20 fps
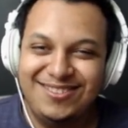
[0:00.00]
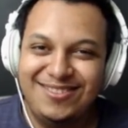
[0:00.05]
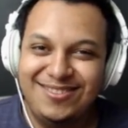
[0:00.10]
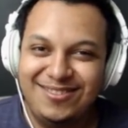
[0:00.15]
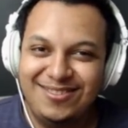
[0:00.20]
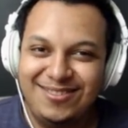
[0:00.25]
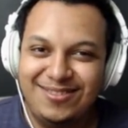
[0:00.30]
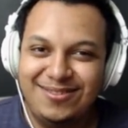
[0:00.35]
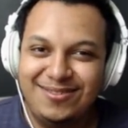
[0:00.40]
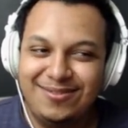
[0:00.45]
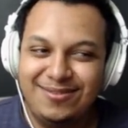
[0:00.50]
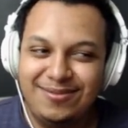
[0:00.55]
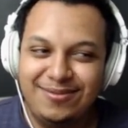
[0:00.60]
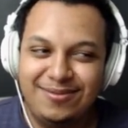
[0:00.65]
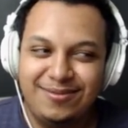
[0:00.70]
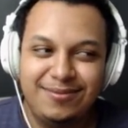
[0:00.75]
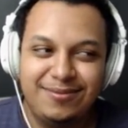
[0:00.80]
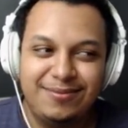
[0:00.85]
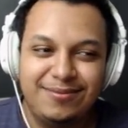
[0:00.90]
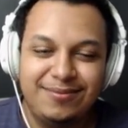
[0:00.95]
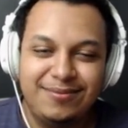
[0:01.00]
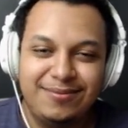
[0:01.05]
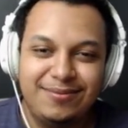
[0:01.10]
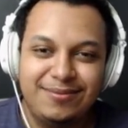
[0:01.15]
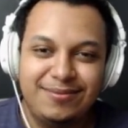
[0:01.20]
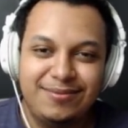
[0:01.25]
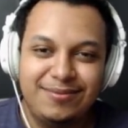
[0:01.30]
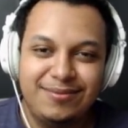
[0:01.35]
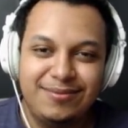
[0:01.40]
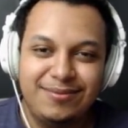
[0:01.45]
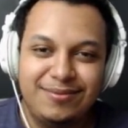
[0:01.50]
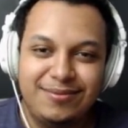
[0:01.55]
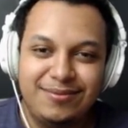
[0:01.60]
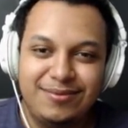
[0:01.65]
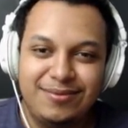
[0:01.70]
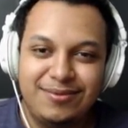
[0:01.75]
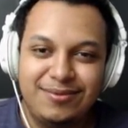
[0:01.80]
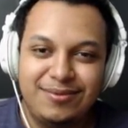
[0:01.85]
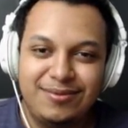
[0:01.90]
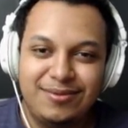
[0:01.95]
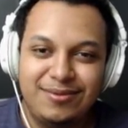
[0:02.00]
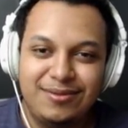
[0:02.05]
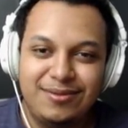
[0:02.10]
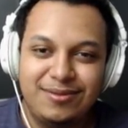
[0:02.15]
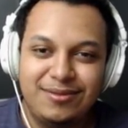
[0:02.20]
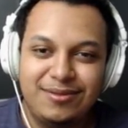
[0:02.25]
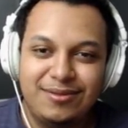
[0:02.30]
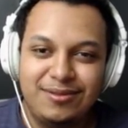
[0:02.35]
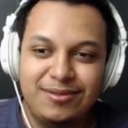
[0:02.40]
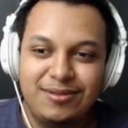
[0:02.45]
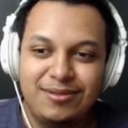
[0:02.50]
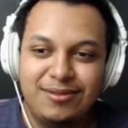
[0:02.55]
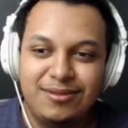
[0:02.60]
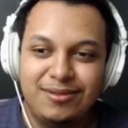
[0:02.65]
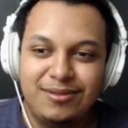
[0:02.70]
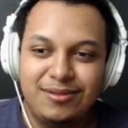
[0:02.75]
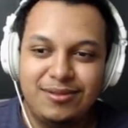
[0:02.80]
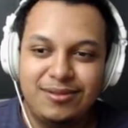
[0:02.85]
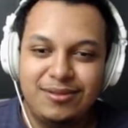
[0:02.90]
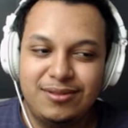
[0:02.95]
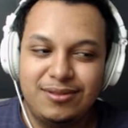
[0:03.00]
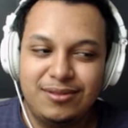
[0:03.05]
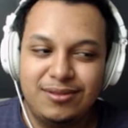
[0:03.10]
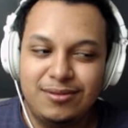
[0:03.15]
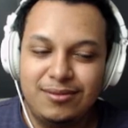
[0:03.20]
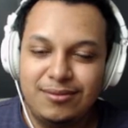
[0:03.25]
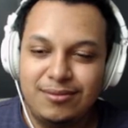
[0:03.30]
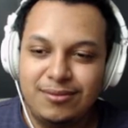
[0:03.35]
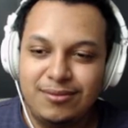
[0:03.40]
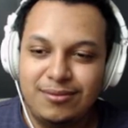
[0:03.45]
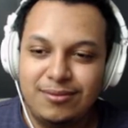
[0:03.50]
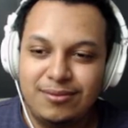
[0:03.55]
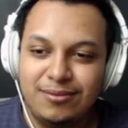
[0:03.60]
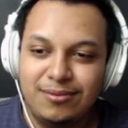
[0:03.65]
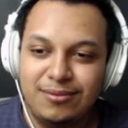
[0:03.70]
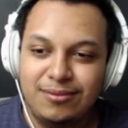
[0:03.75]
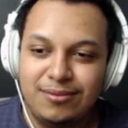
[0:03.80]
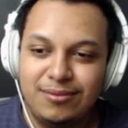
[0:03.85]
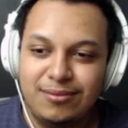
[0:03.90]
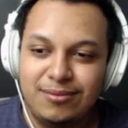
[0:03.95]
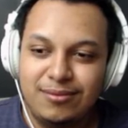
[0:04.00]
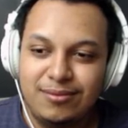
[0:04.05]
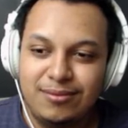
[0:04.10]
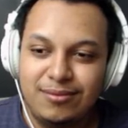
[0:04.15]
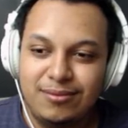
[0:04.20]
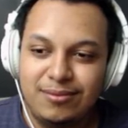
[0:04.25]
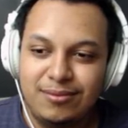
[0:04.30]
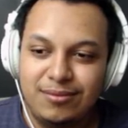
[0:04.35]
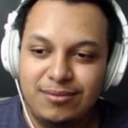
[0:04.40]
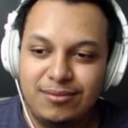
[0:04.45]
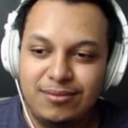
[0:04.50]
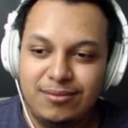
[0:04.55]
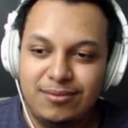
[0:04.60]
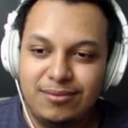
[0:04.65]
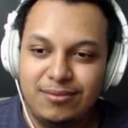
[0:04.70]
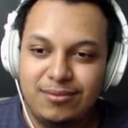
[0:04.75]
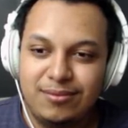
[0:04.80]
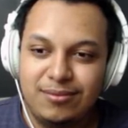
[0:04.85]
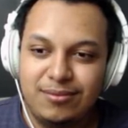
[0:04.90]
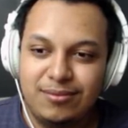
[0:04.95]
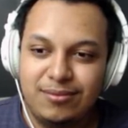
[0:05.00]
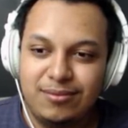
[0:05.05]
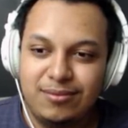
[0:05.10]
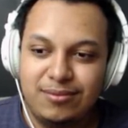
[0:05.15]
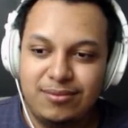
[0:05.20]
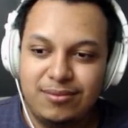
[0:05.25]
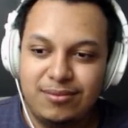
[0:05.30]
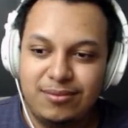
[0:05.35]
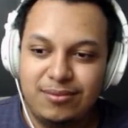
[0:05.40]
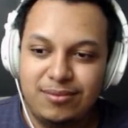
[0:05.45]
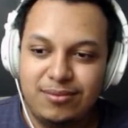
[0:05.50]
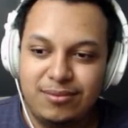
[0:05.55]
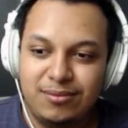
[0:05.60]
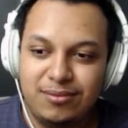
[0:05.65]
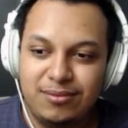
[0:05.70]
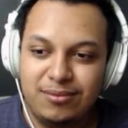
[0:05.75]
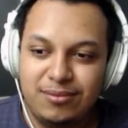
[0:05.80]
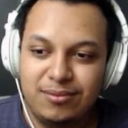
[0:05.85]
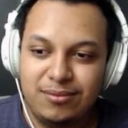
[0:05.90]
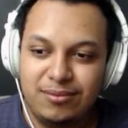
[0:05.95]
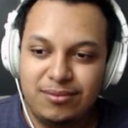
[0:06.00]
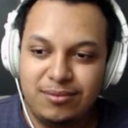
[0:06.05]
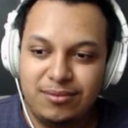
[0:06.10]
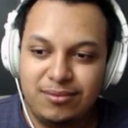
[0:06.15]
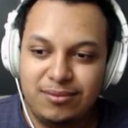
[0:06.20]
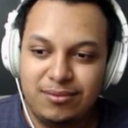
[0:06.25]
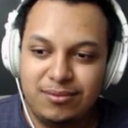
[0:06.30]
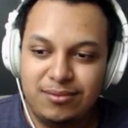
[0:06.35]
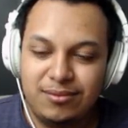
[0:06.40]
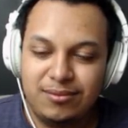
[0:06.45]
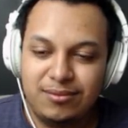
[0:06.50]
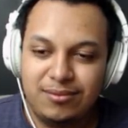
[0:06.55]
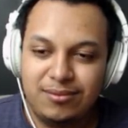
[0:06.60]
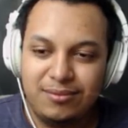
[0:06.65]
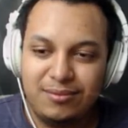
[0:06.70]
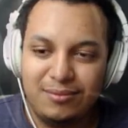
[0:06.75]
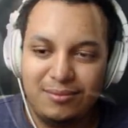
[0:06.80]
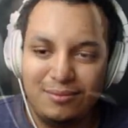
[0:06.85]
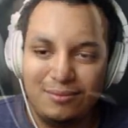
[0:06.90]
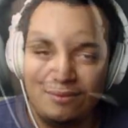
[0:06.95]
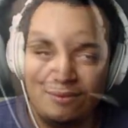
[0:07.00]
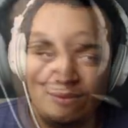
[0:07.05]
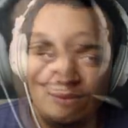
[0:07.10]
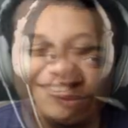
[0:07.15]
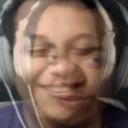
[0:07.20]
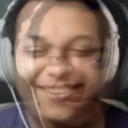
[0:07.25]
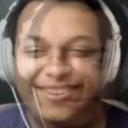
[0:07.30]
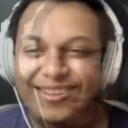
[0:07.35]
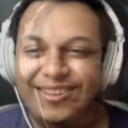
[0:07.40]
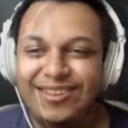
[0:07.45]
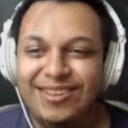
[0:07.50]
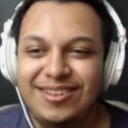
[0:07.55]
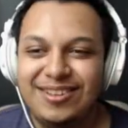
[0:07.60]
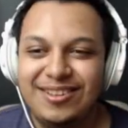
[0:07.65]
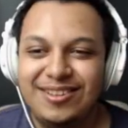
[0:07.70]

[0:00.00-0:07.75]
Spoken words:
This person isn't speaking.